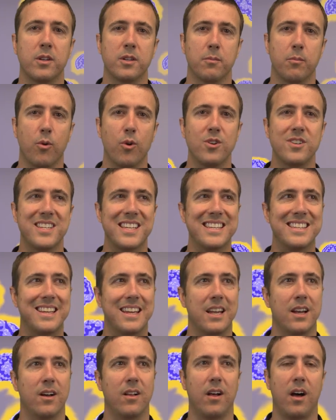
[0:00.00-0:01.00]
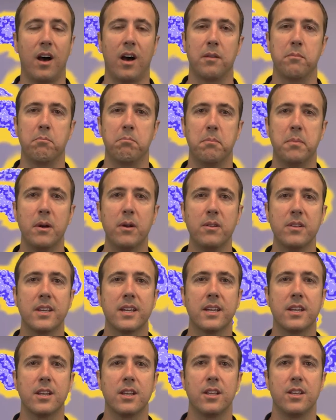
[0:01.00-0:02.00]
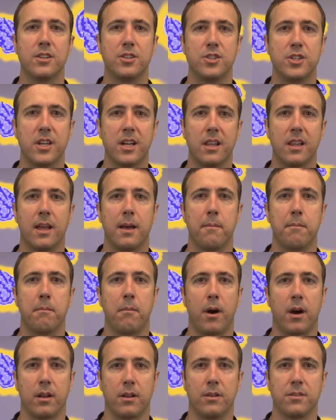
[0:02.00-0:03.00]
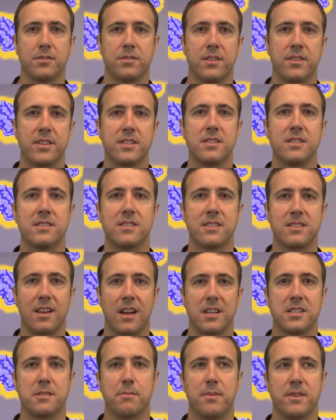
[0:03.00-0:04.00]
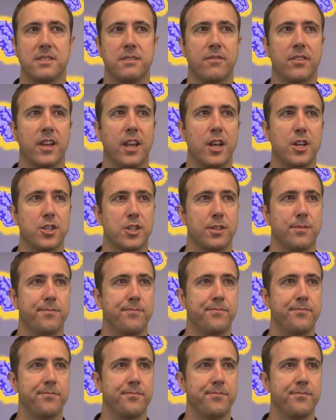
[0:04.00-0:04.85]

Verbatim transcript: into more detail on building GLM models. This is design specification.